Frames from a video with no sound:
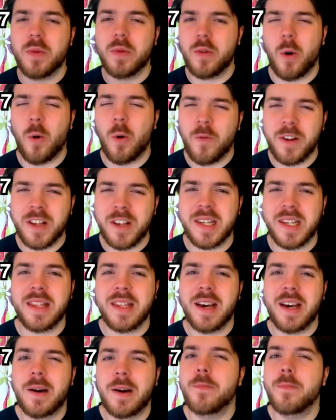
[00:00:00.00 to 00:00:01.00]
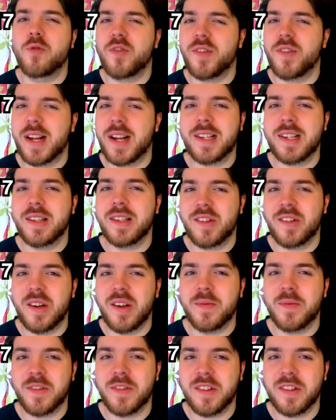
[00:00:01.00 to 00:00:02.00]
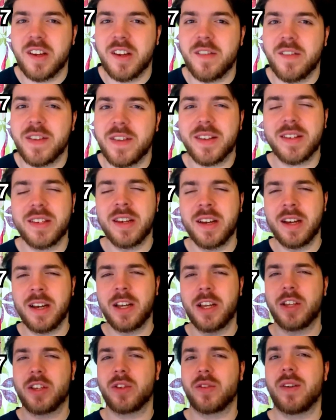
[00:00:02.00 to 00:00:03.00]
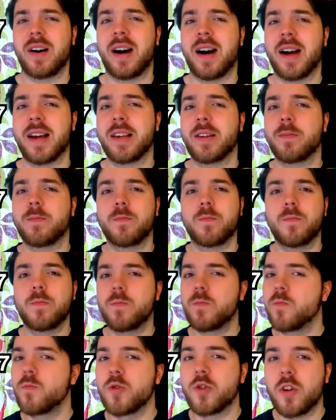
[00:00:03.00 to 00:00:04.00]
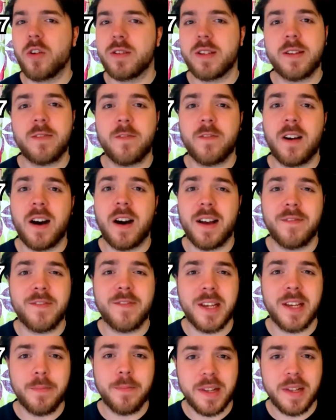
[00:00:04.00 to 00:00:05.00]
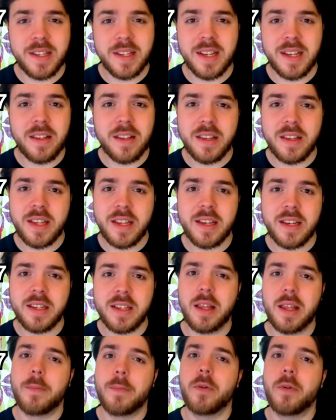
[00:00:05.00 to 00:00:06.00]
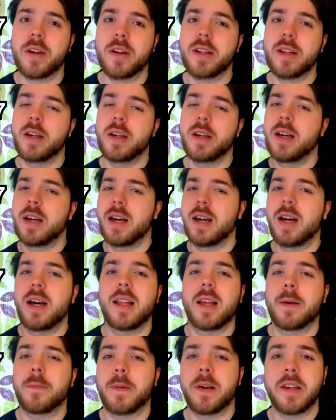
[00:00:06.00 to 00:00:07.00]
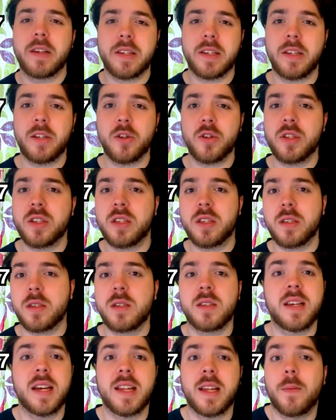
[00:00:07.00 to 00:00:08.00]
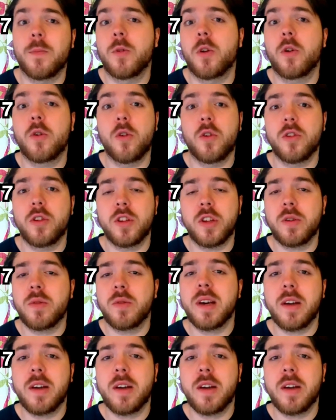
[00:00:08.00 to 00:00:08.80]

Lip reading: Obviously that breaks the terms of service, so I was already 5-10 minutes into the test at that point, and I basically just said I'm not going to do that.